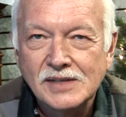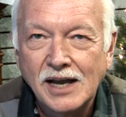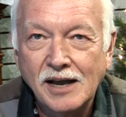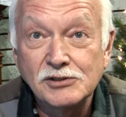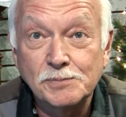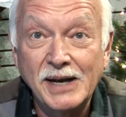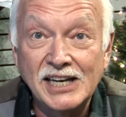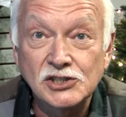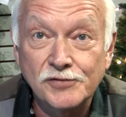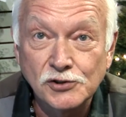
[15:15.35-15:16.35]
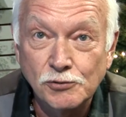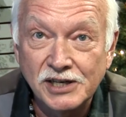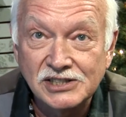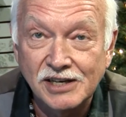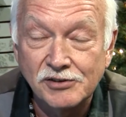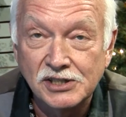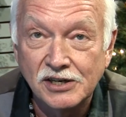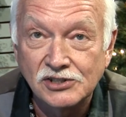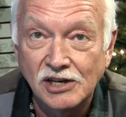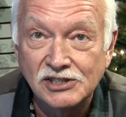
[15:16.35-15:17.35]
I was a pastor for 27 years,
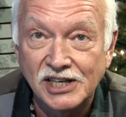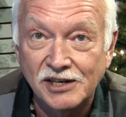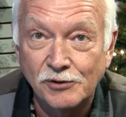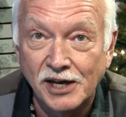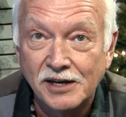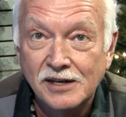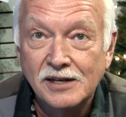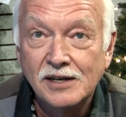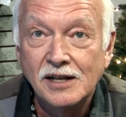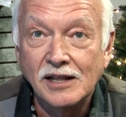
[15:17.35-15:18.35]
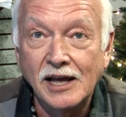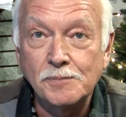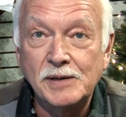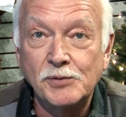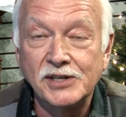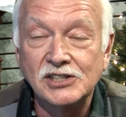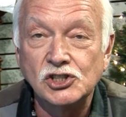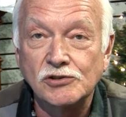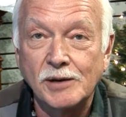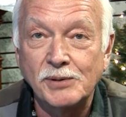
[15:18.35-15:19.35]
and I'll tell you what, a lot of people didn't
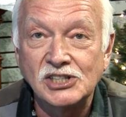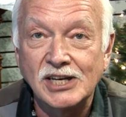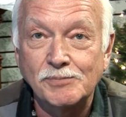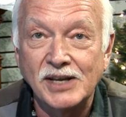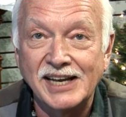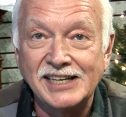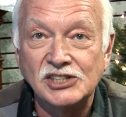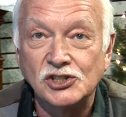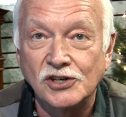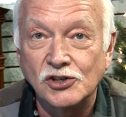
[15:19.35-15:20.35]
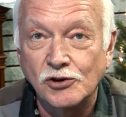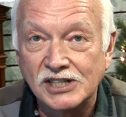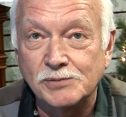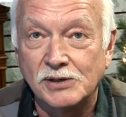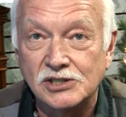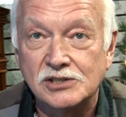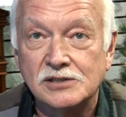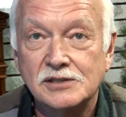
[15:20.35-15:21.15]
show up except at Easter and Christmas.